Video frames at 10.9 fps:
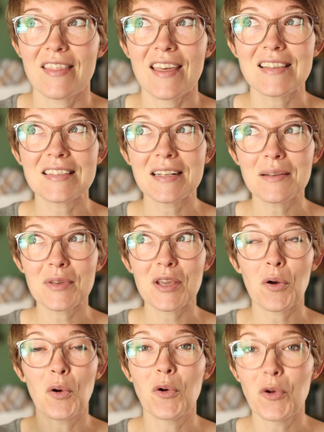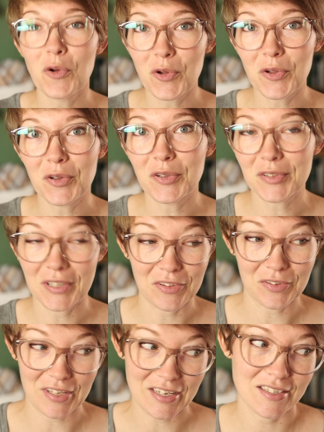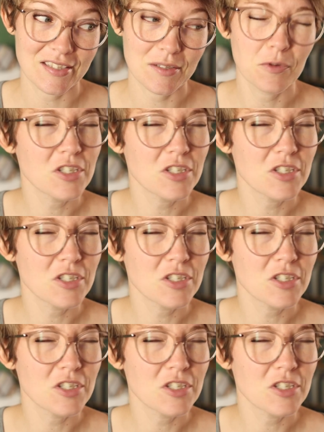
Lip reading: That's going to be a whole nother list,